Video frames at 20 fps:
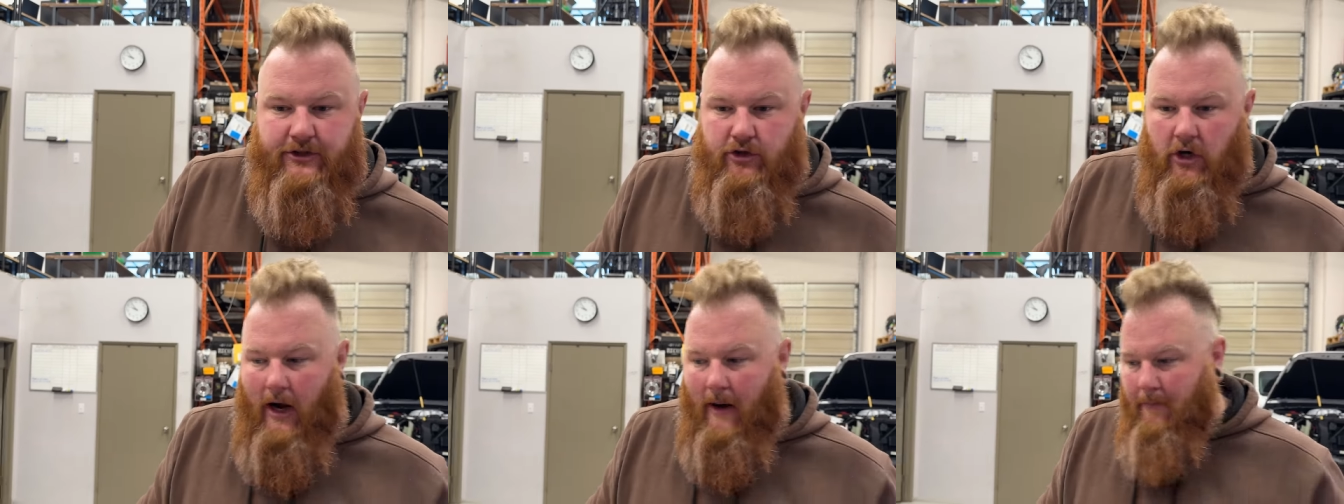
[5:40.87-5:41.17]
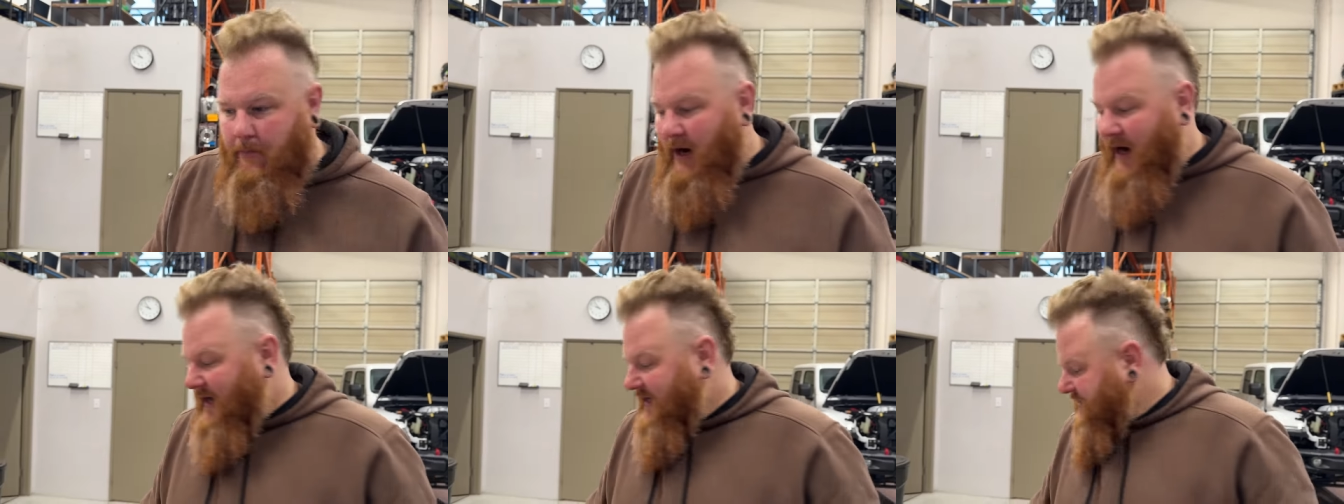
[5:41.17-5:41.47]
drop
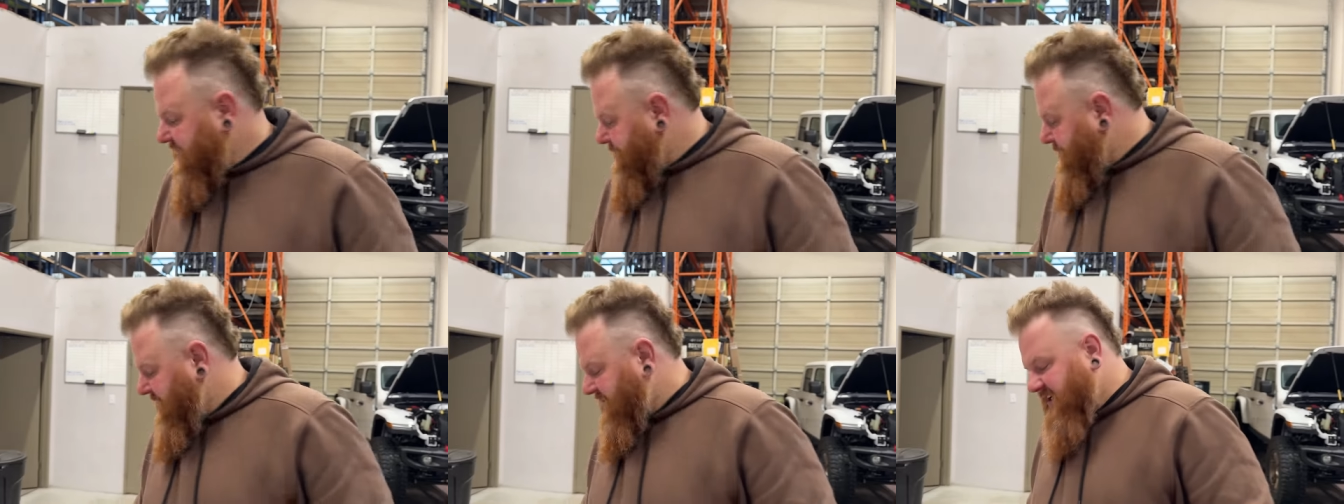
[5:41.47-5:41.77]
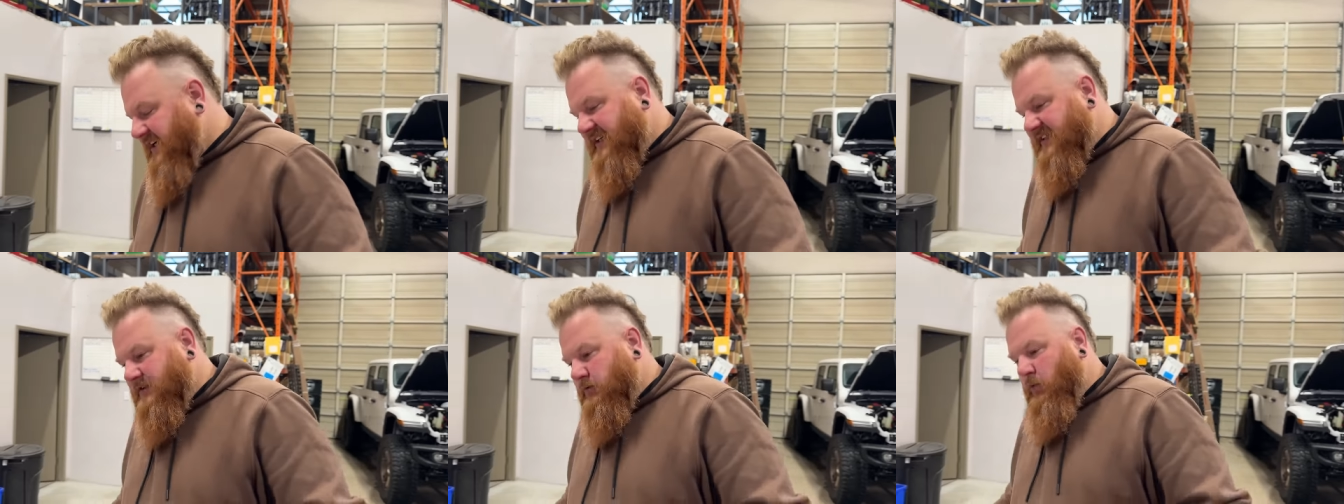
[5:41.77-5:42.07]
brackets
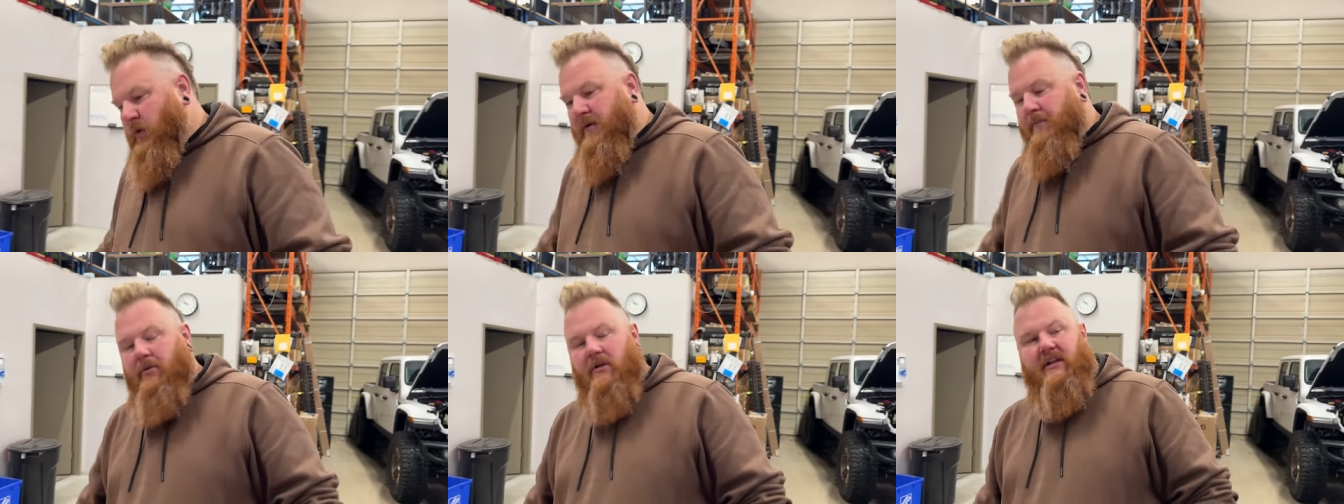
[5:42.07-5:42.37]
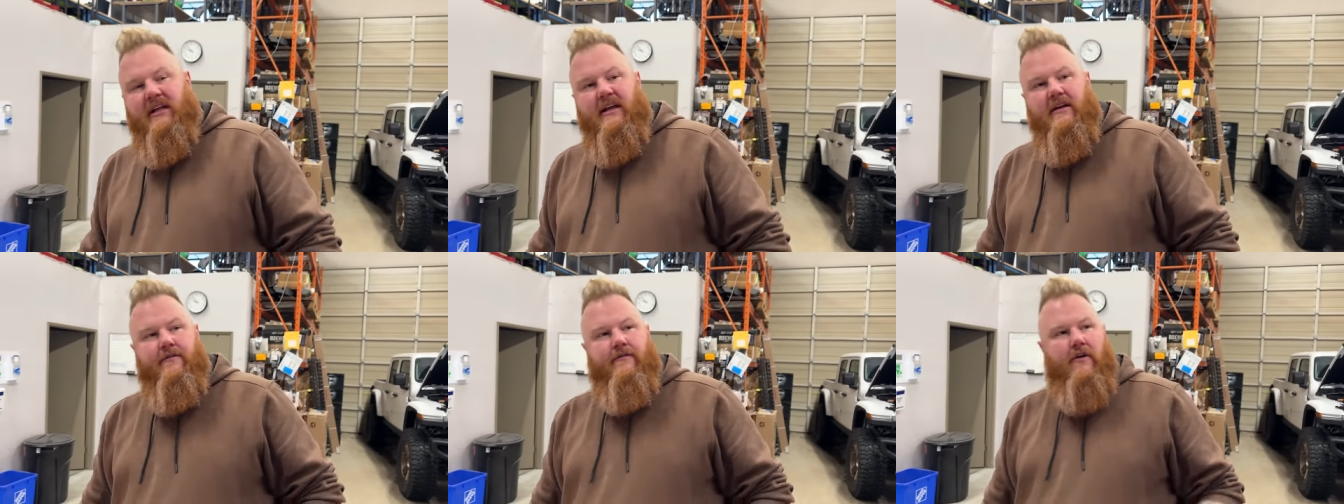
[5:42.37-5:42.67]
because we
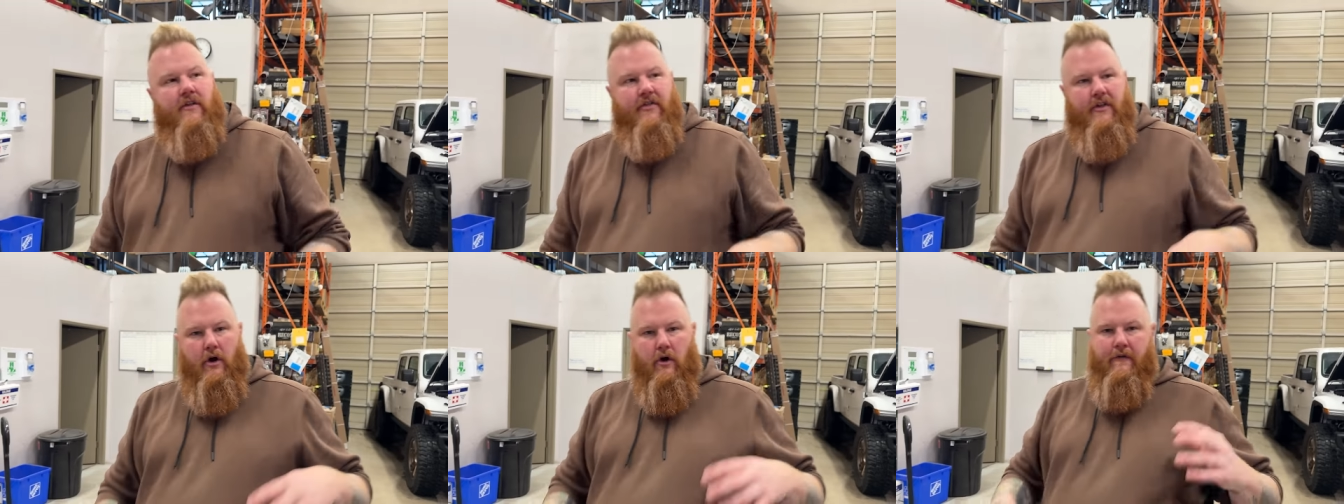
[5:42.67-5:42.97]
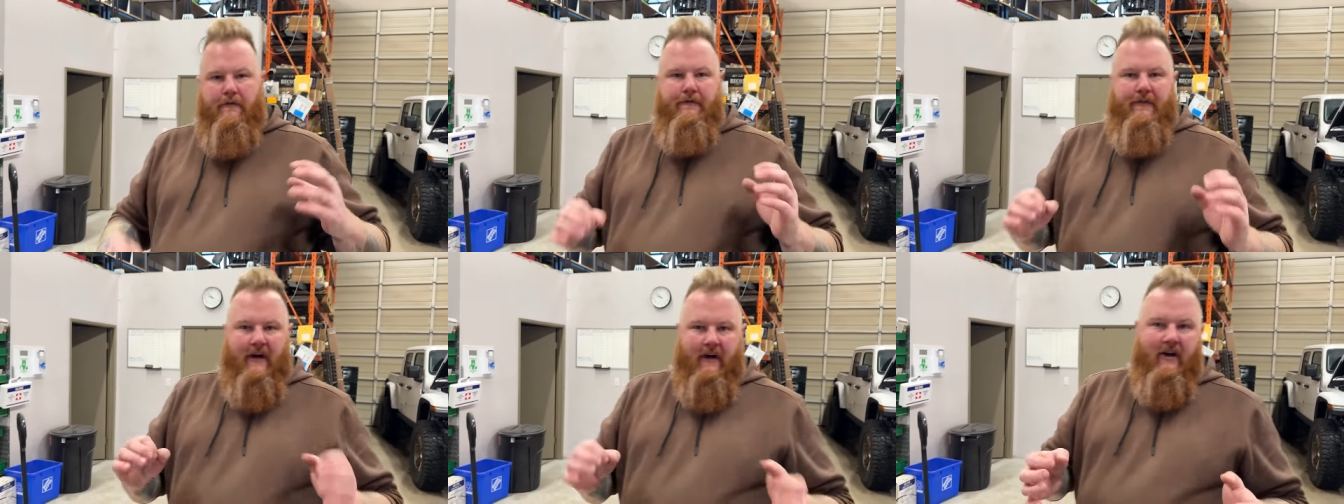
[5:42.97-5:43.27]
believe they're
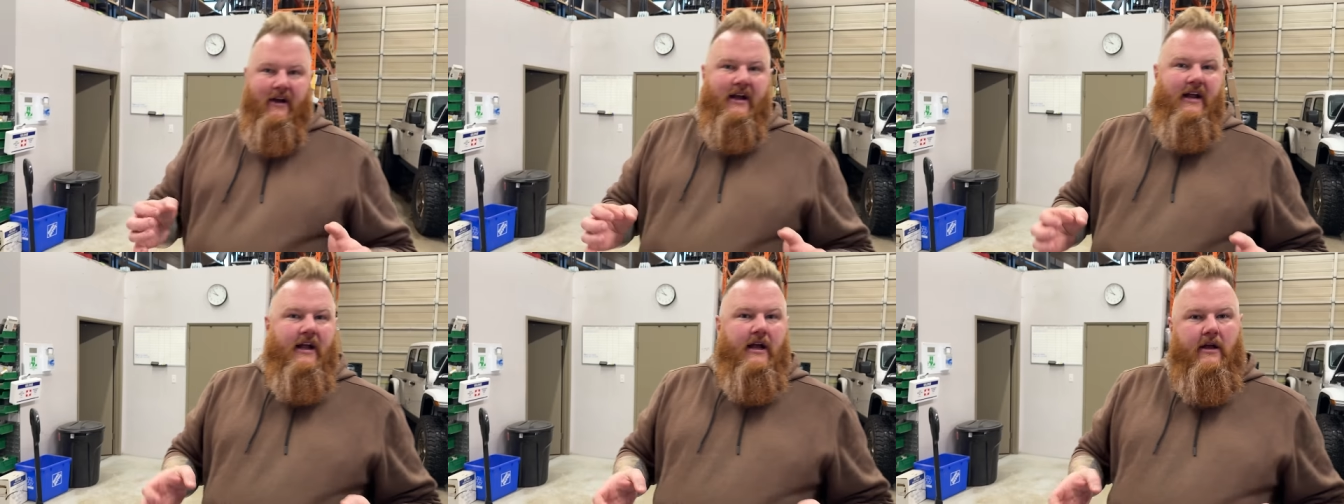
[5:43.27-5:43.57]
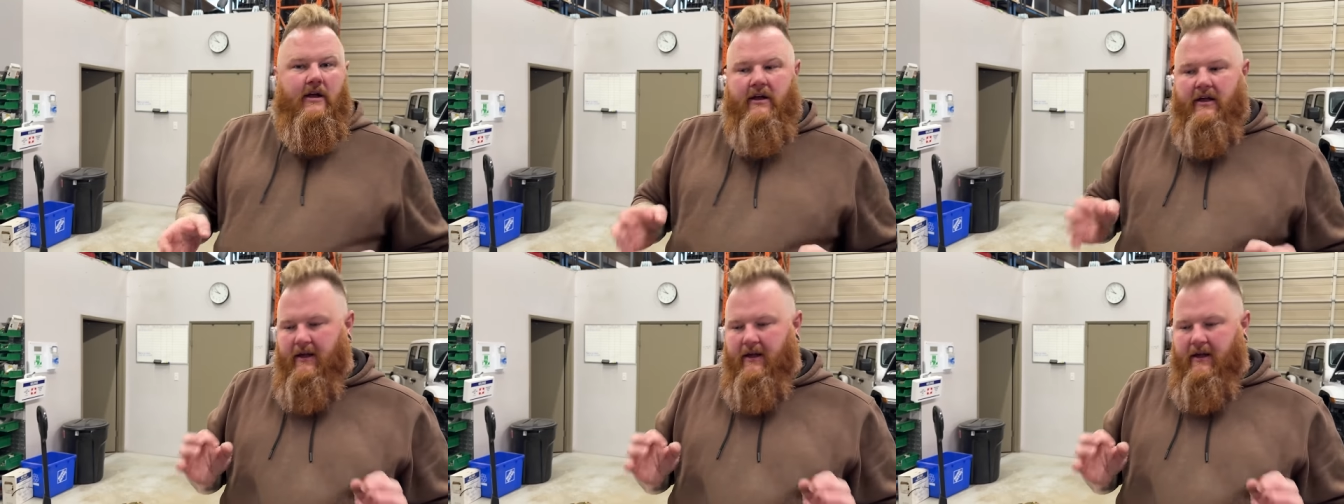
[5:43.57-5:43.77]
very